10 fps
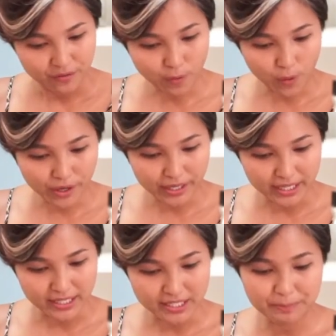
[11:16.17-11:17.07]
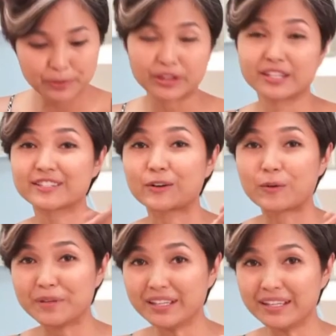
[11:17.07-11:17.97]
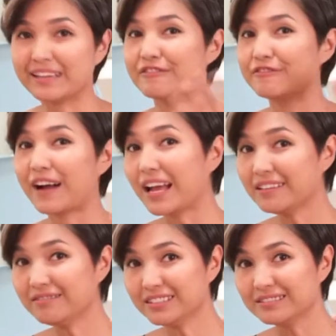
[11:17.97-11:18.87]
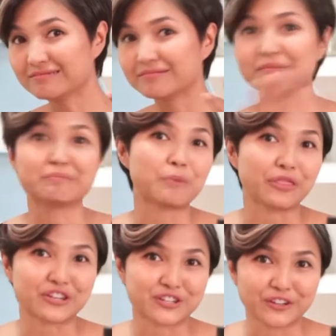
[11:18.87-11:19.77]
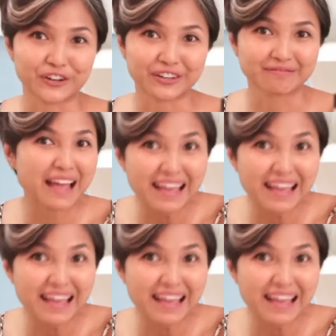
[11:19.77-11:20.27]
4 is put the SCOBY, and 5, put the sugar.